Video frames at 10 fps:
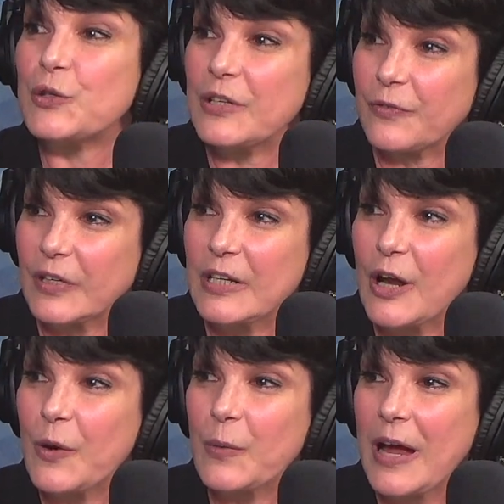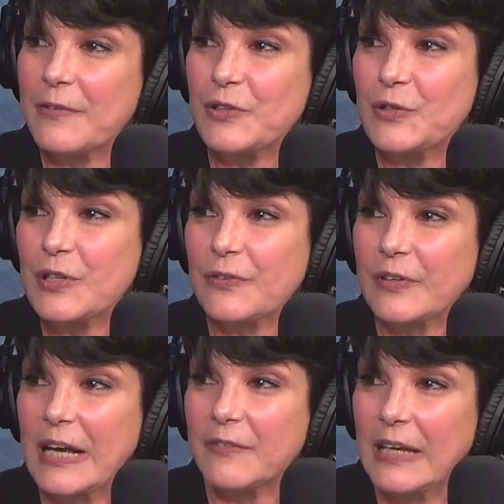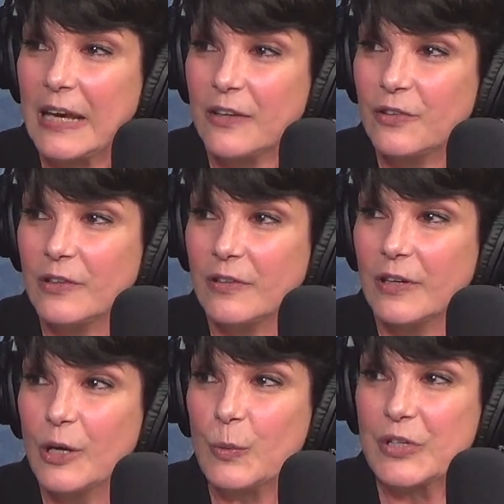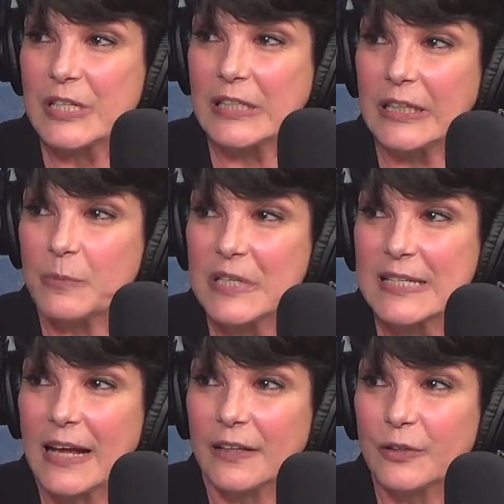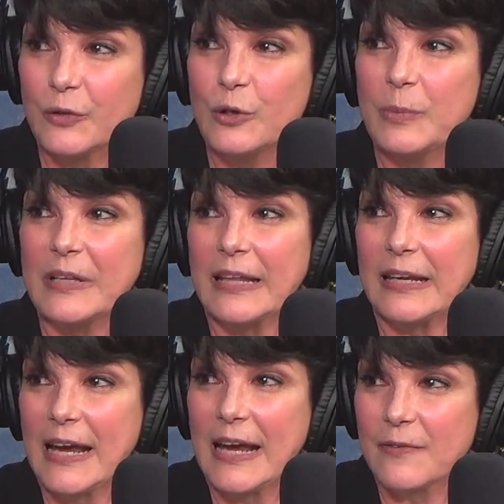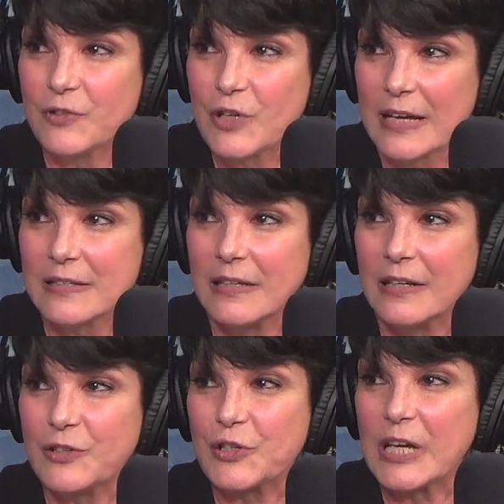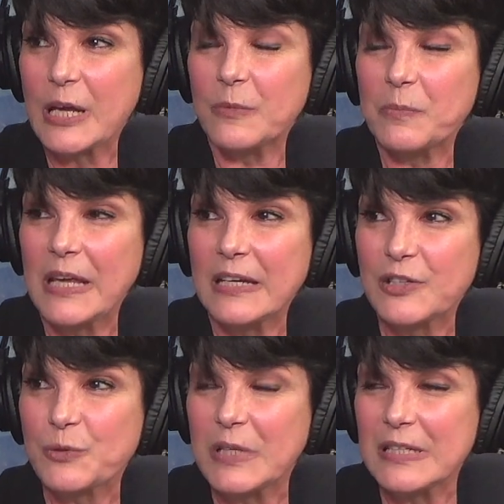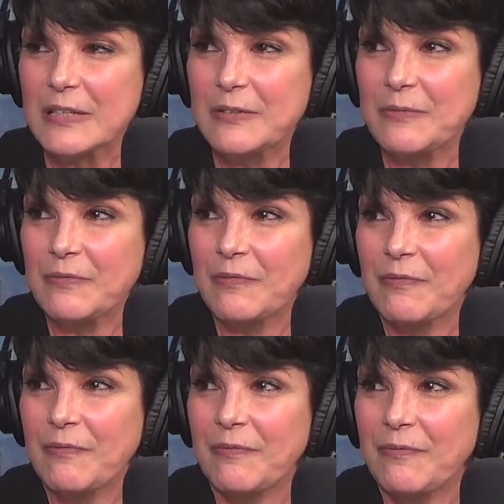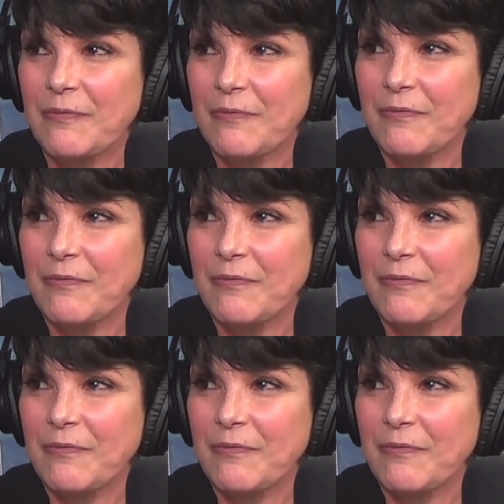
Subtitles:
Two different. No, I have two different. I have an agent, which is Littman Talent Group. And then I have Jackson Entertainment Management. Yes.